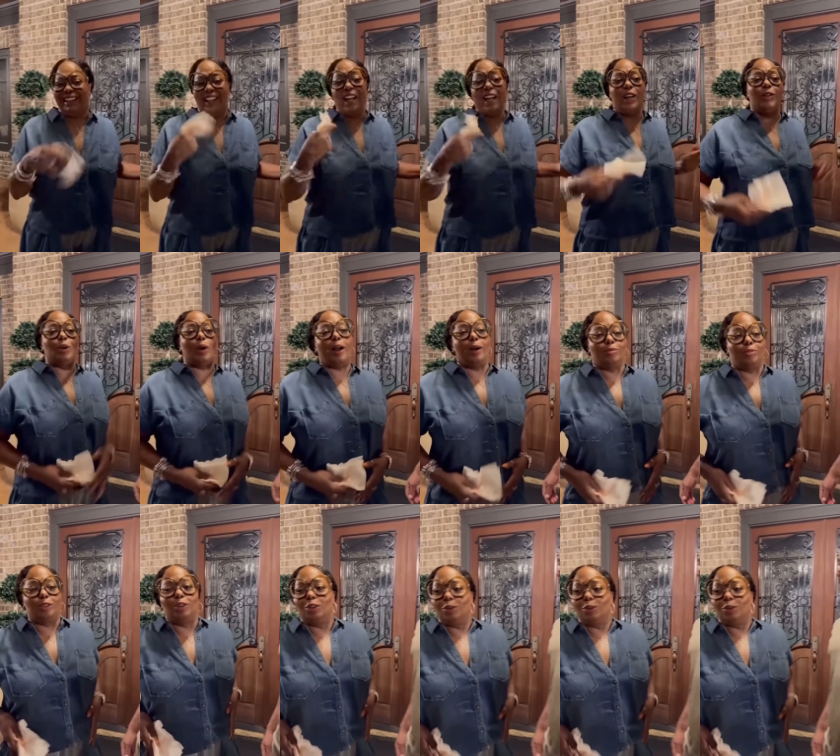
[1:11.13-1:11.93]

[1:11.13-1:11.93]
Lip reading: Even though I am full, but